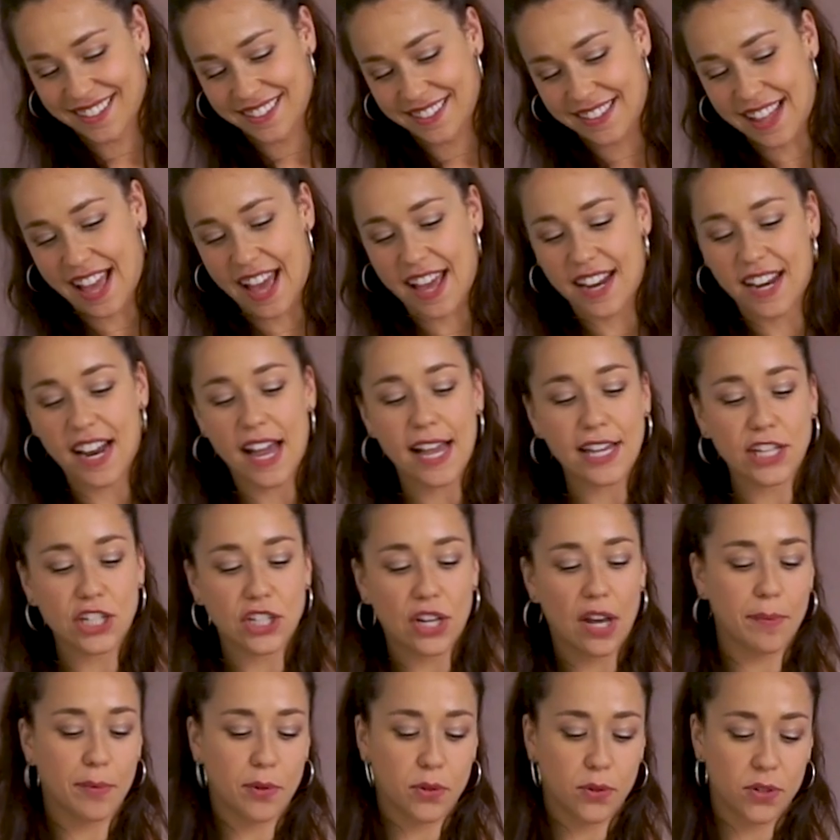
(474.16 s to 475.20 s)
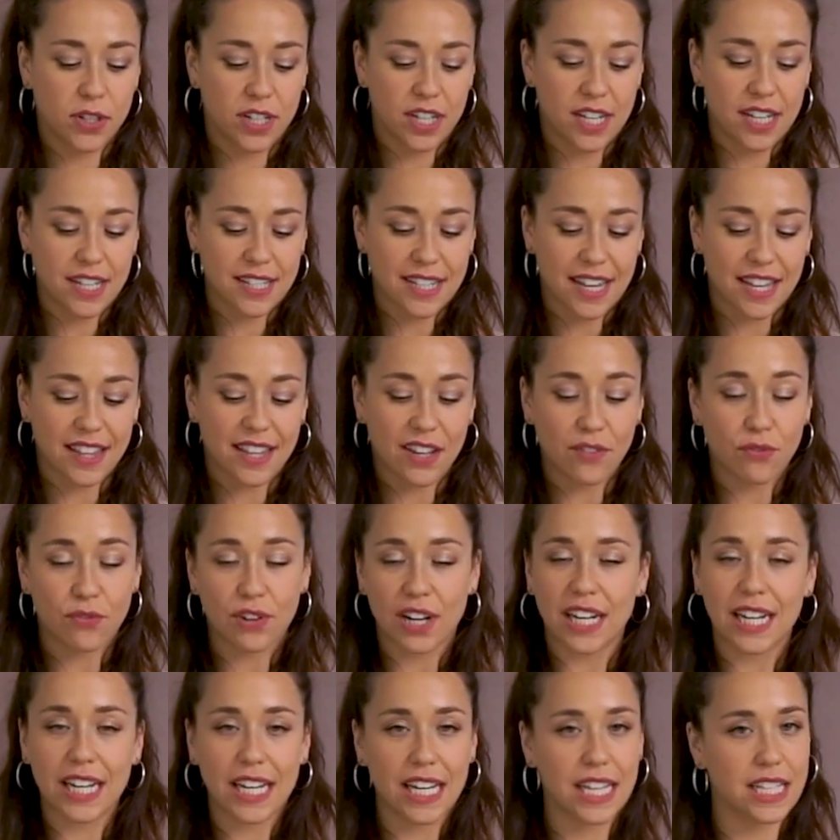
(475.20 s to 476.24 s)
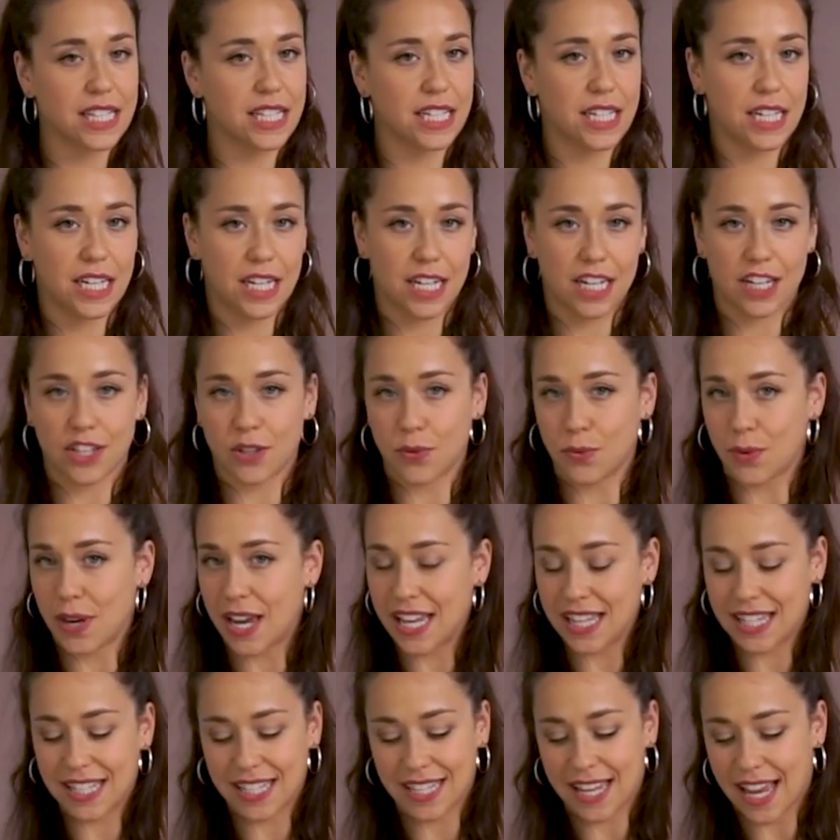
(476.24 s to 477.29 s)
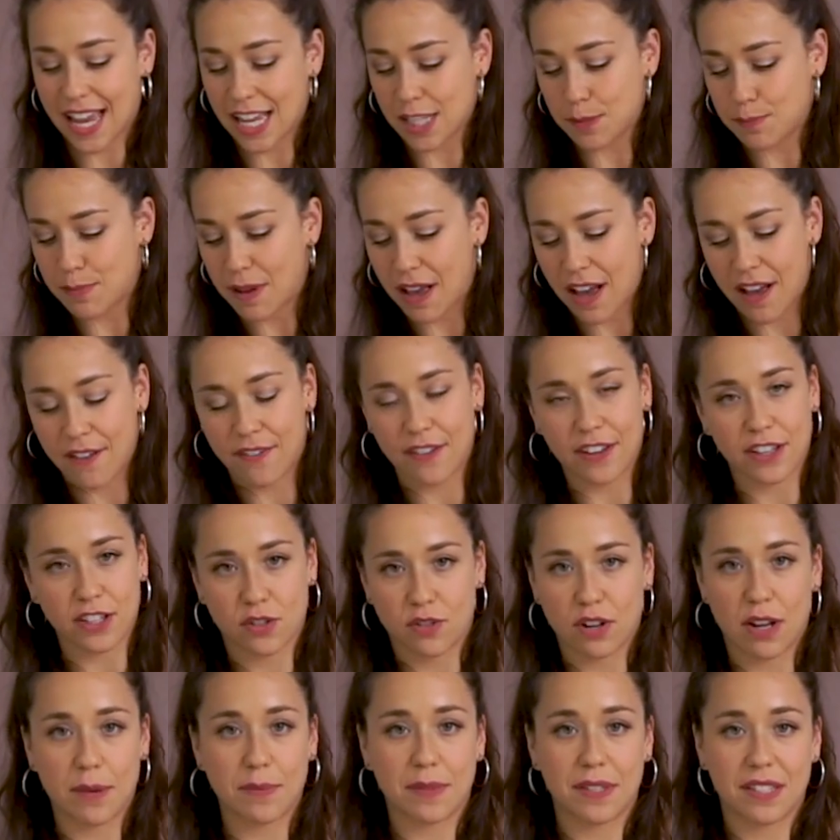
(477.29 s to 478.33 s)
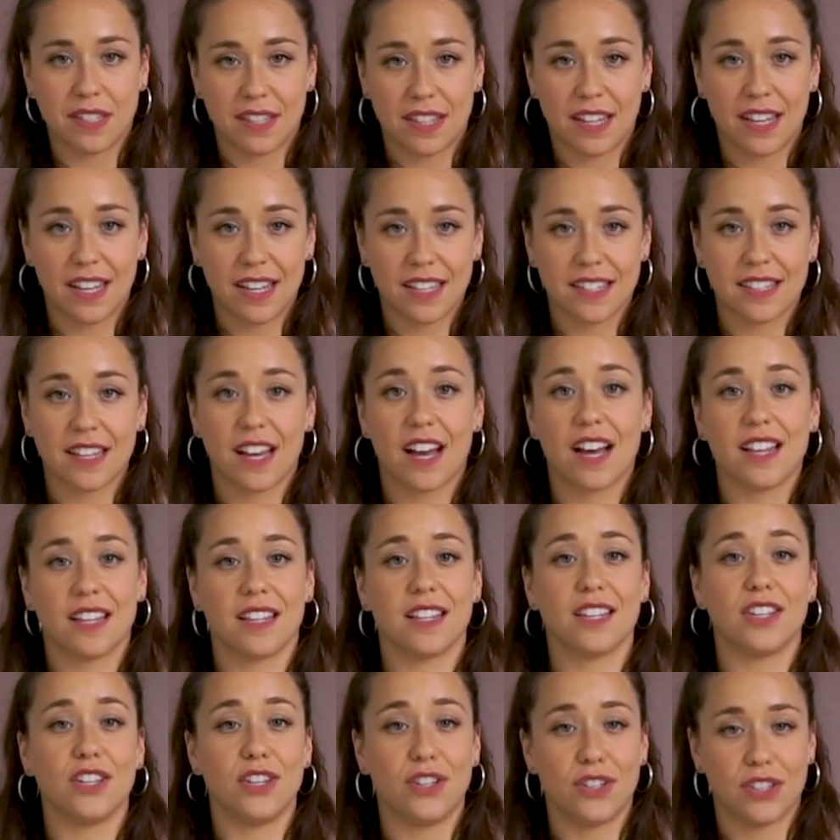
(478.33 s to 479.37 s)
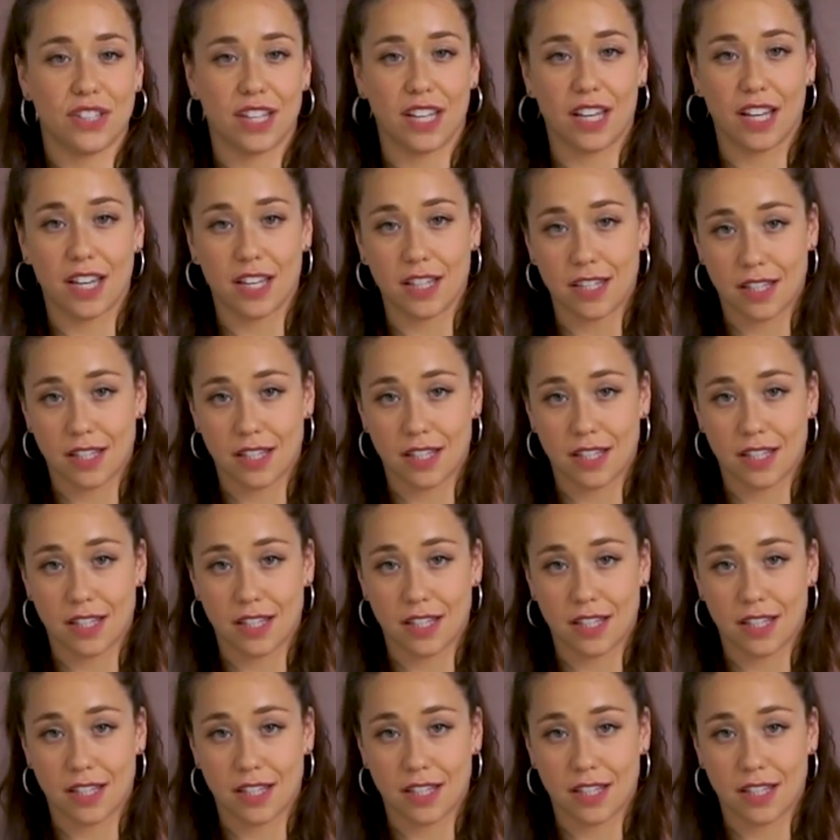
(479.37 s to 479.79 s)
They're nice sharp corners, and there really isn't another way to get as perfect stripes as these other than using a